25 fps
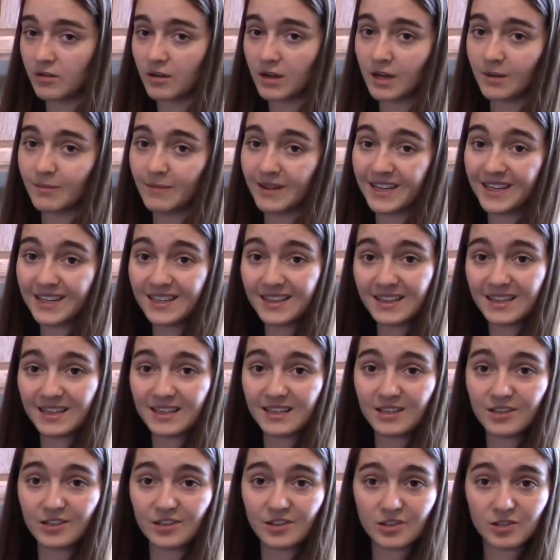recommended
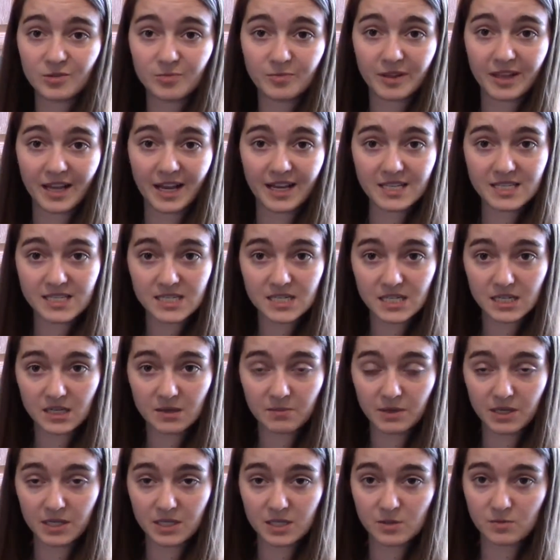that you use
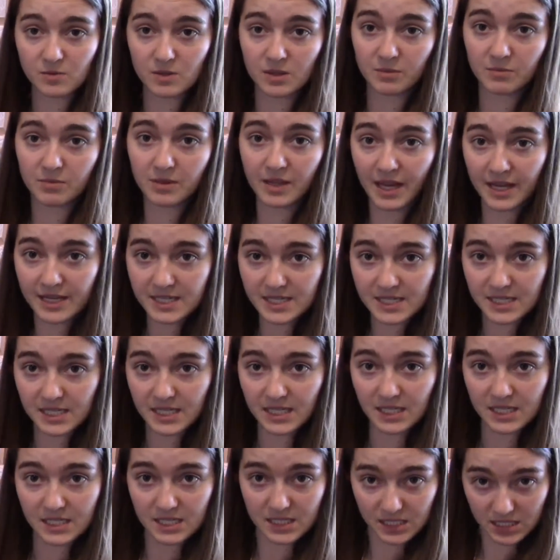plastic, because when the
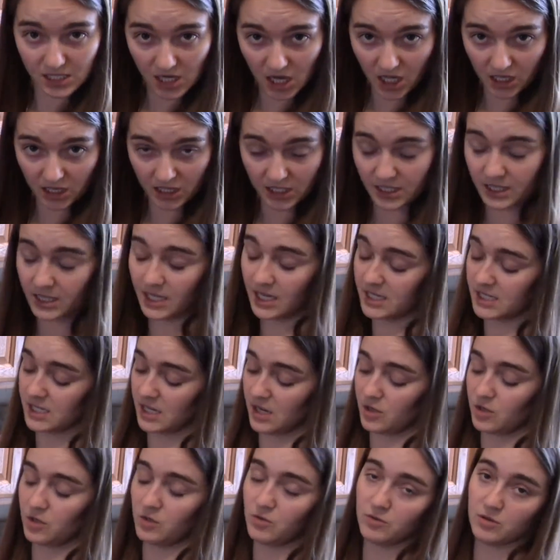plastic is solid, that's
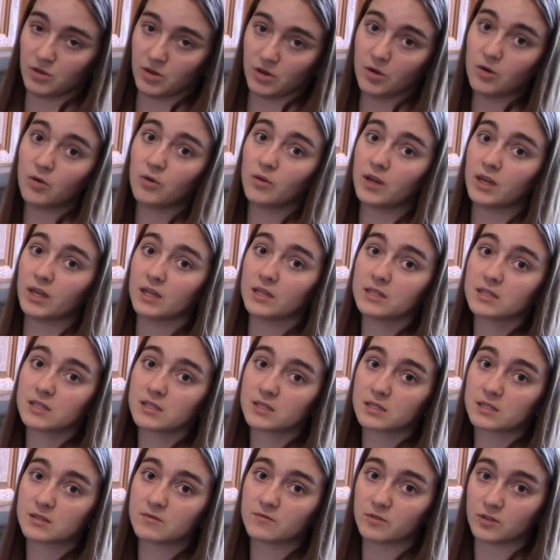how you know
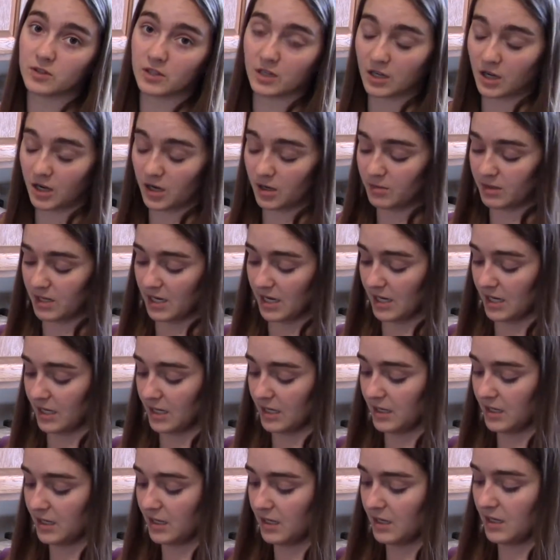it's fully
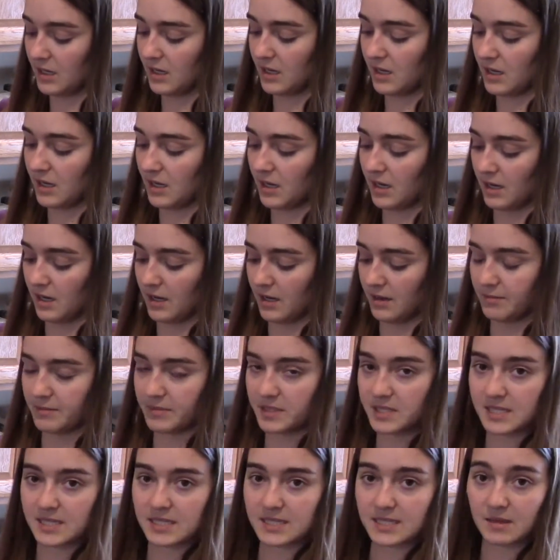carbonated.
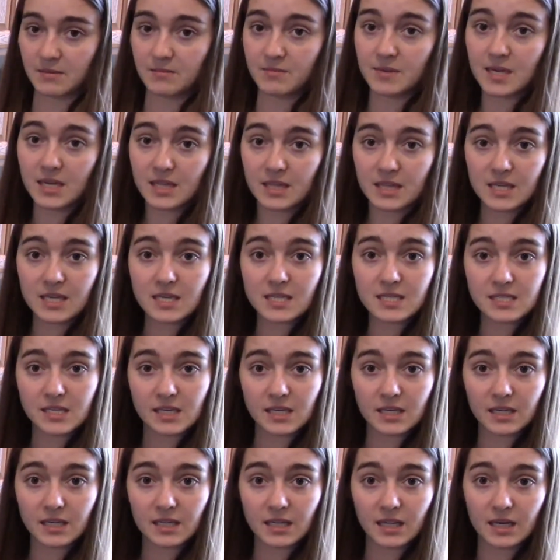Because I made these
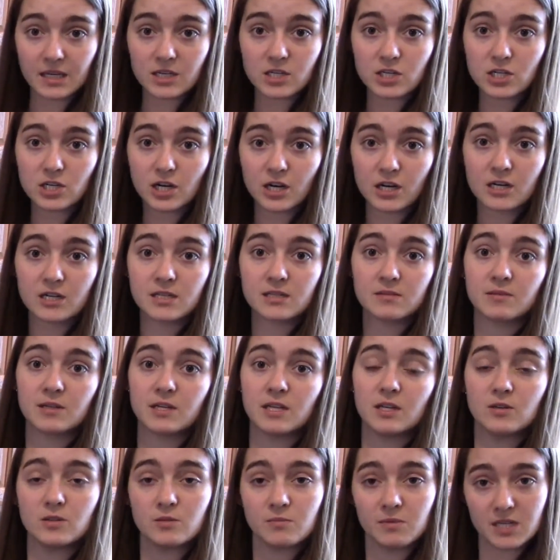in glass jars, I'm
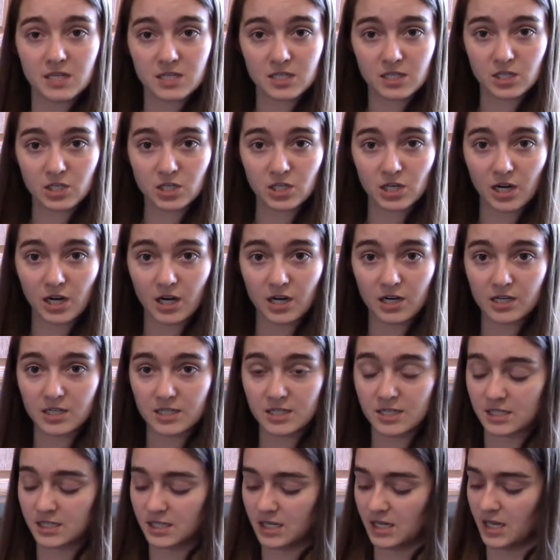going to use mason
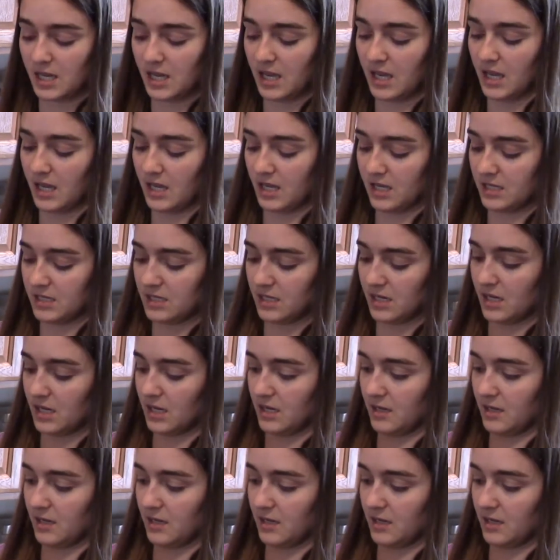jars, and